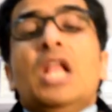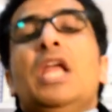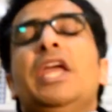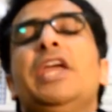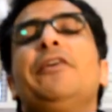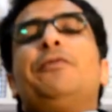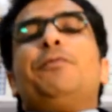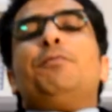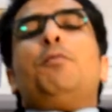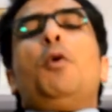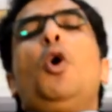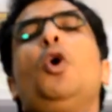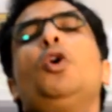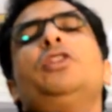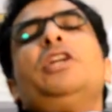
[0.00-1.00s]
If
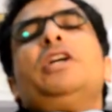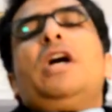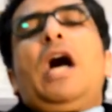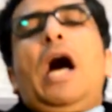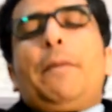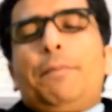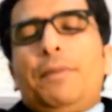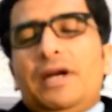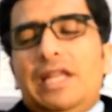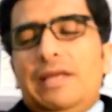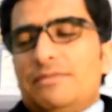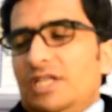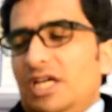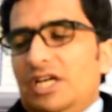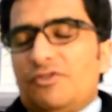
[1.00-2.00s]
both the upper
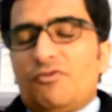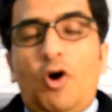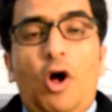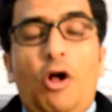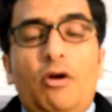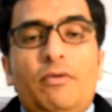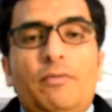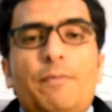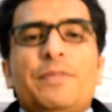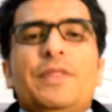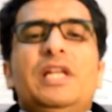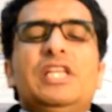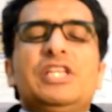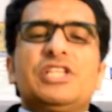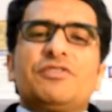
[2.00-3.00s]
limbs are involved,
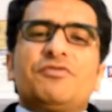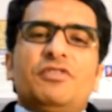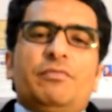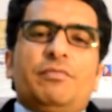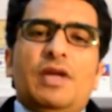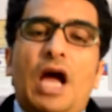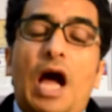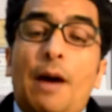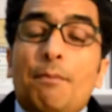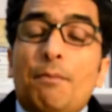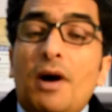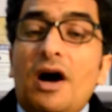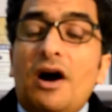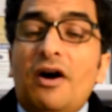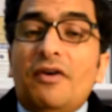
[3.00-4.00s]
the lesion will be
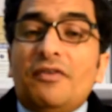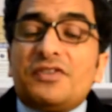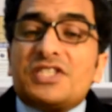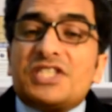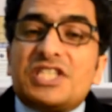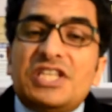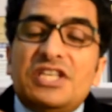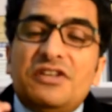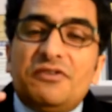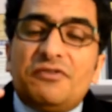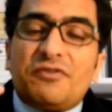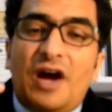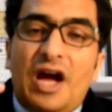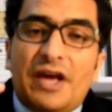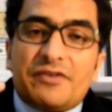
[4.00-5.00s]
above
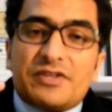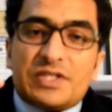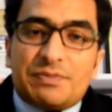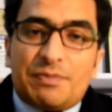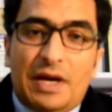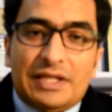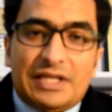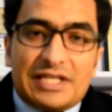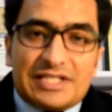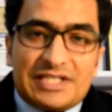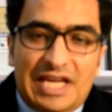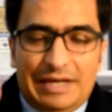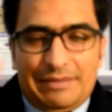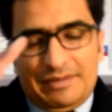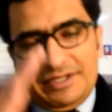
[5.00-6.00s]
C5 spinal
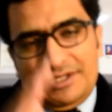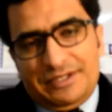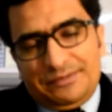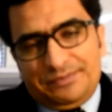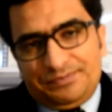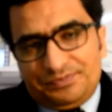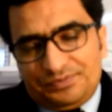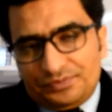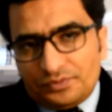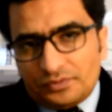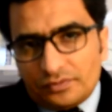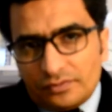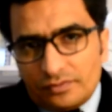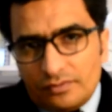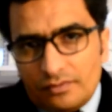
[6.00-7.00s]
segment.
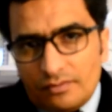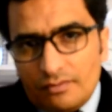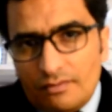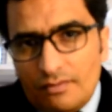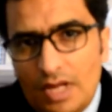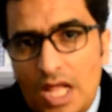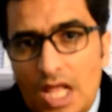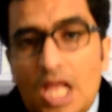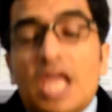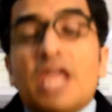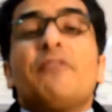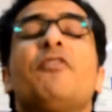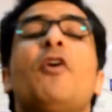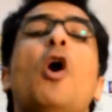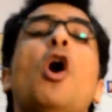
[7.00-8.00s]

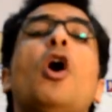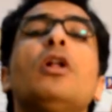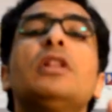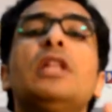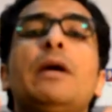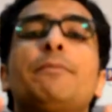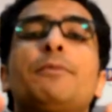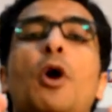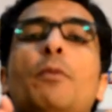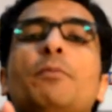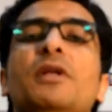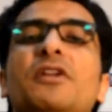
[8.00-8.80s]
If all the abdominal